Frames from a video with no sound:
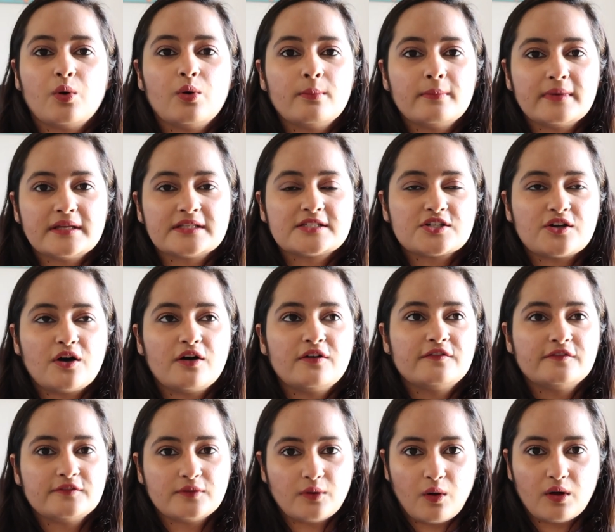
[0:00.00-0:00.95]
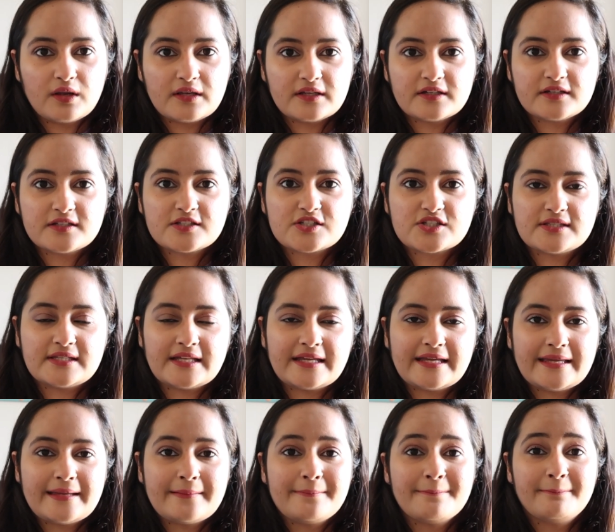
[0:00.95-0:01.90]
much of knowledge, they
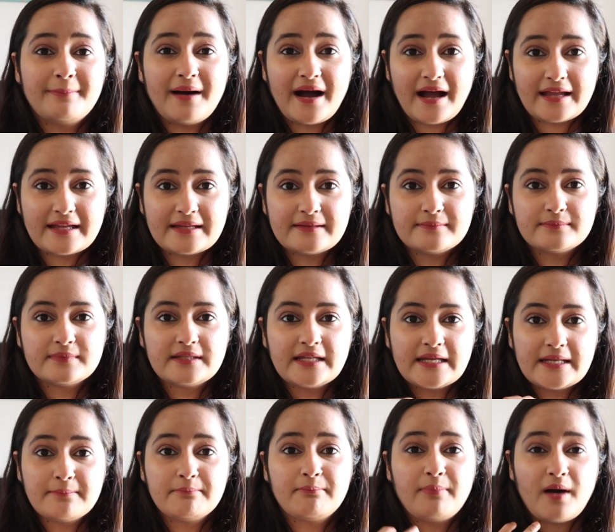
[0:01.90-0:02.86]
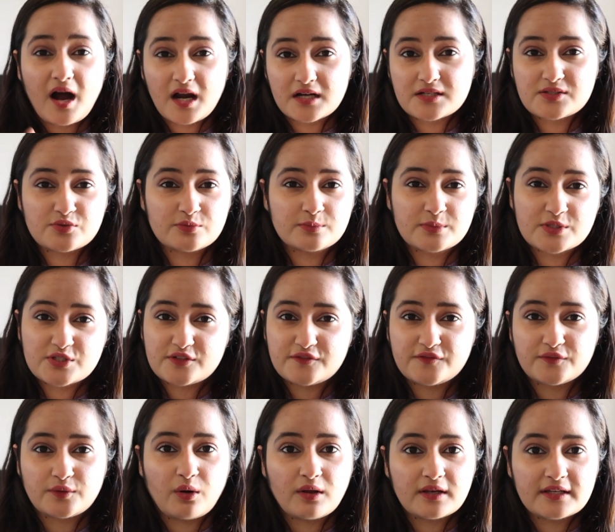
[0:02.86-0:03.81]
impart so much of
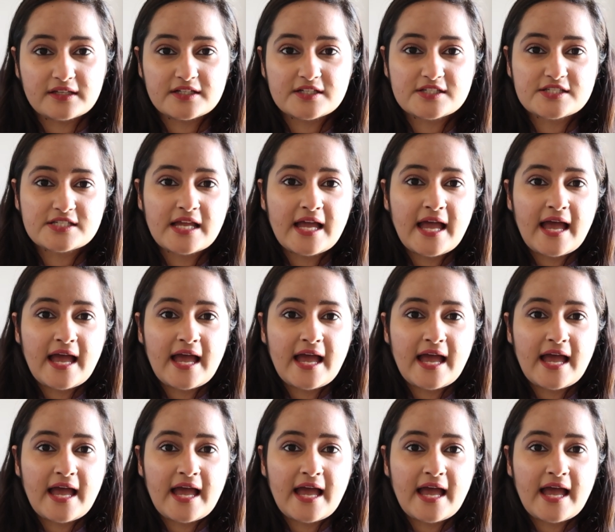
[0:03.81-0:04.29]
knowledge,